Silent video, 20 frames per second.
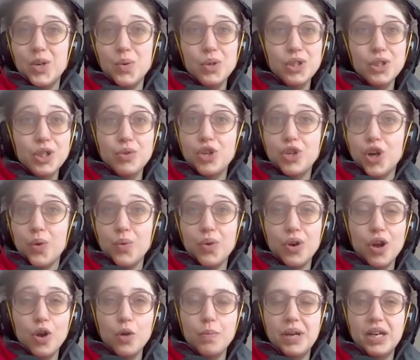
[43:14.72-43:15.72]
also don't
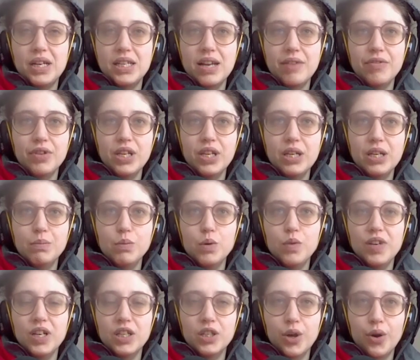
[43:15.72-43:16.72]
know because everything's
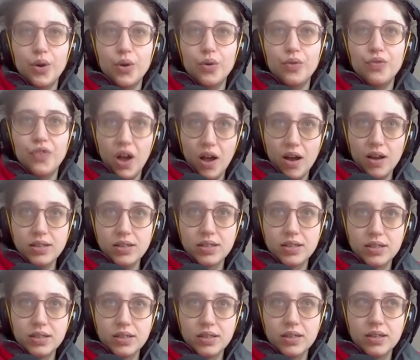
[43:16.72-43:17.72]
moving so fast.